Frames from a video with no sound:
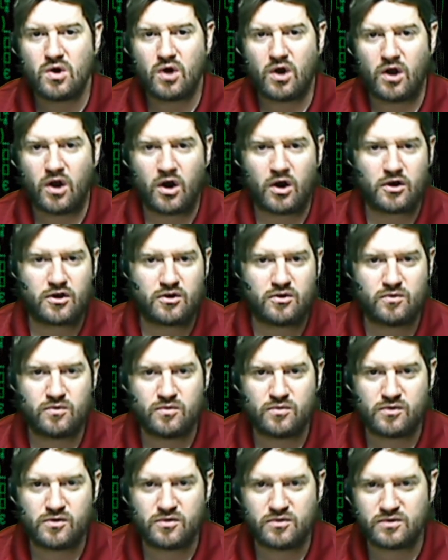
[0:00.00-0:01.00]
are you
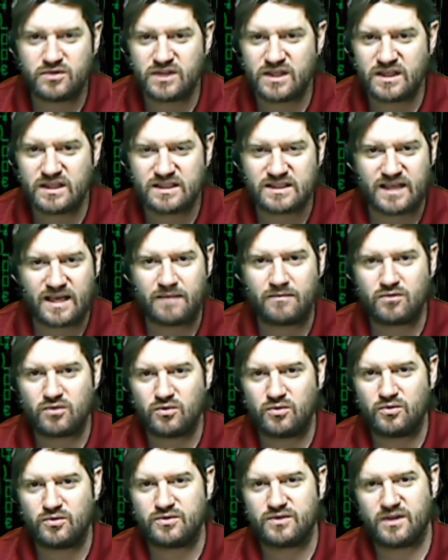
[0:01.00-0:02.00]
using the same
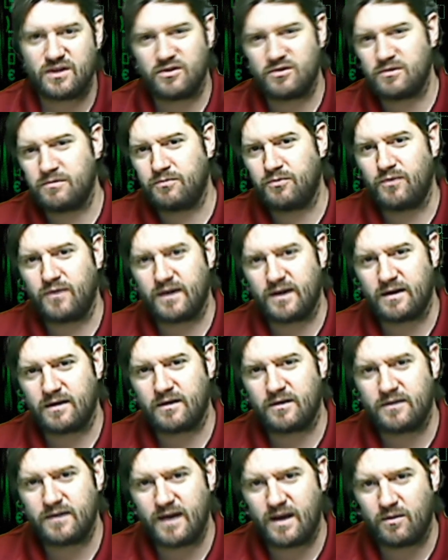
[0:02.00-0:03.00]
tools that you're deploying at
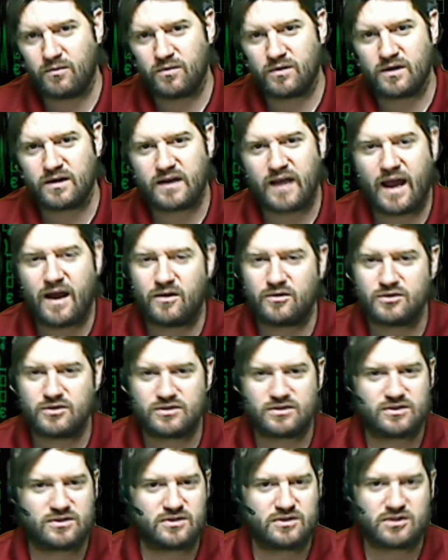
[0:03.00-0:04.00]
our network? How
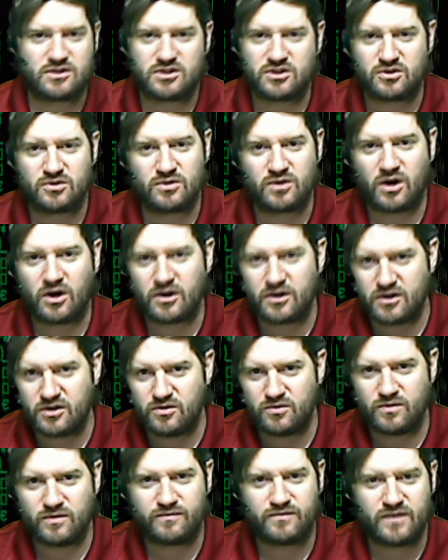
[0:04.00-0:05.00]
sure are
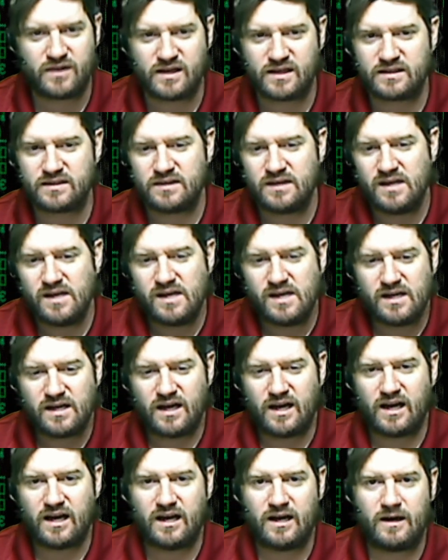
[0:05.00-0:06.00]
you of this?
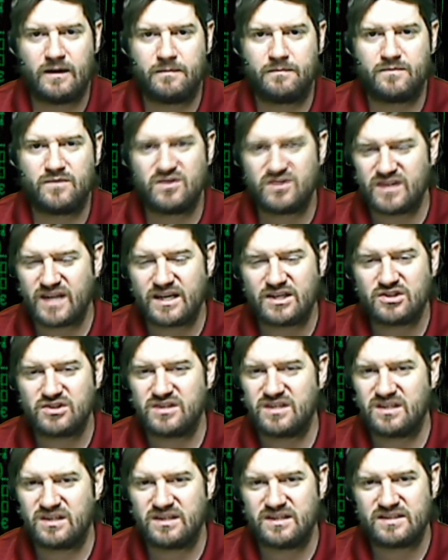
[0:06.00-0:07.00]
Um, there's actually
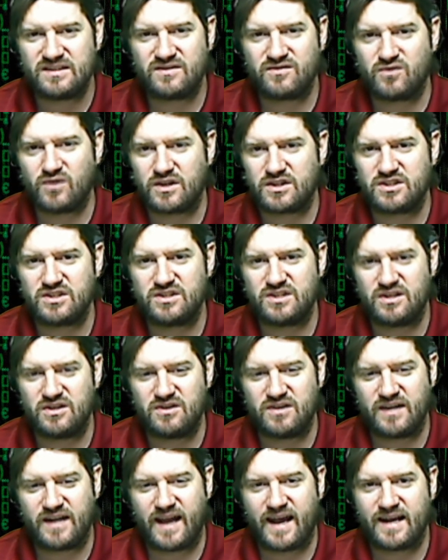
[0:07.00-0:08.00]
a list of questions that you
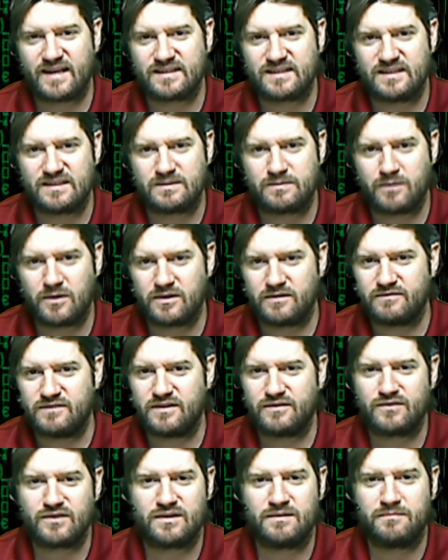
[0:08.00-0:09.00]
can ask. It's part of
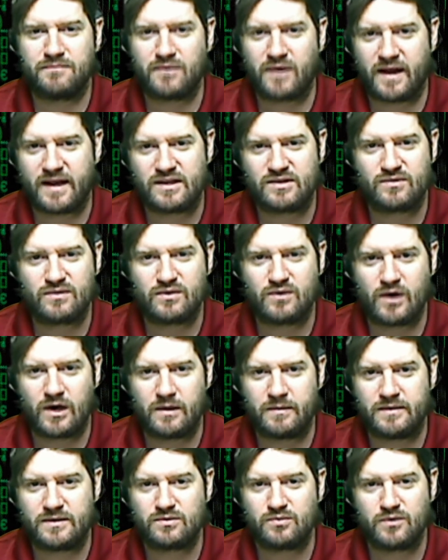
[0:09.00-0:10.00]
different compliance
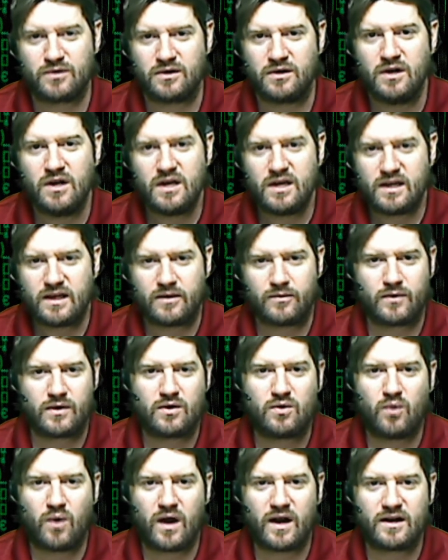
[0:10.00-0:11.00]
requirements where it
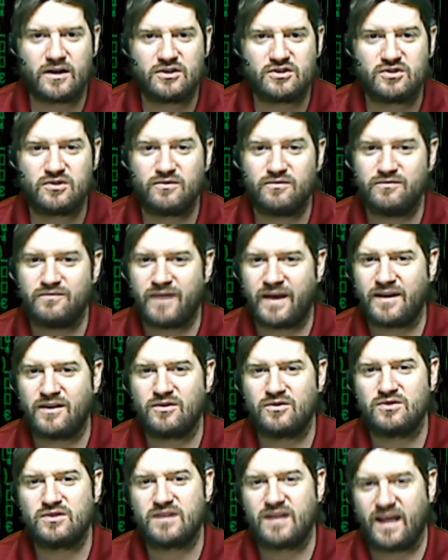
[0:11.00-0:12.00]
requires your
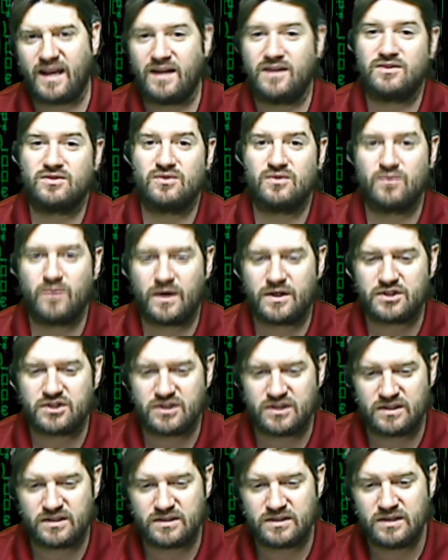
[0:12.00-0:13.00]
vendors to answer
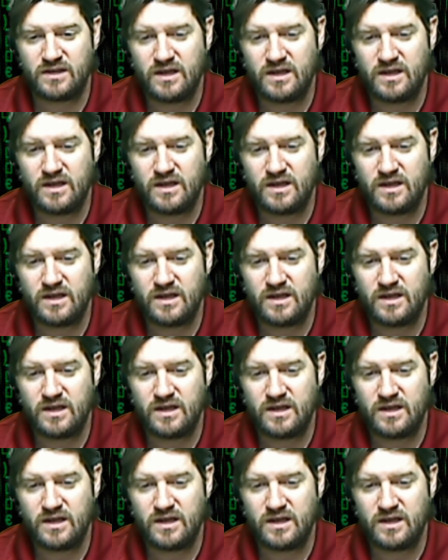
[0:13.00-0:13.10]
questions.